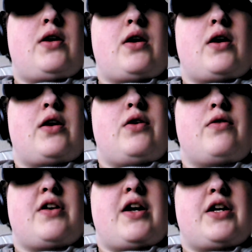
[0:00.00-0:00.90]
uh,
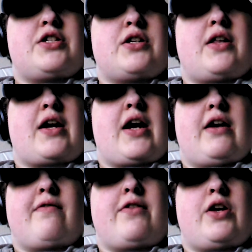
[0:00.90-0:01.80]
euthanasia, that
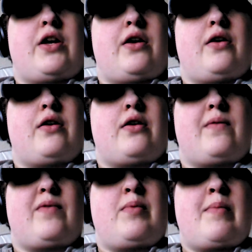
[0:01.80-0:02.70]
kind of thing, uh,
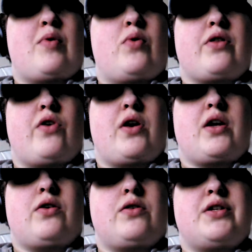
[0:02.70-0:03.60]
for people with
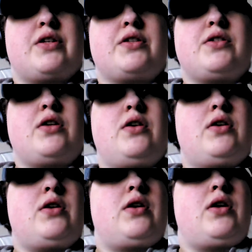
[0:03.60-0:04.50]
chronic illness.
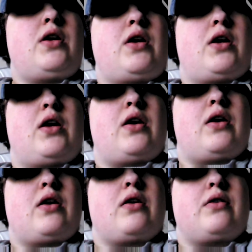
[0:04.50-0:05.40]

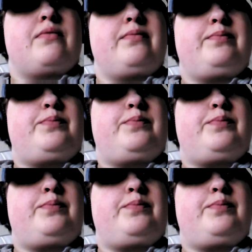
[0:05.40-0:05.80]
And,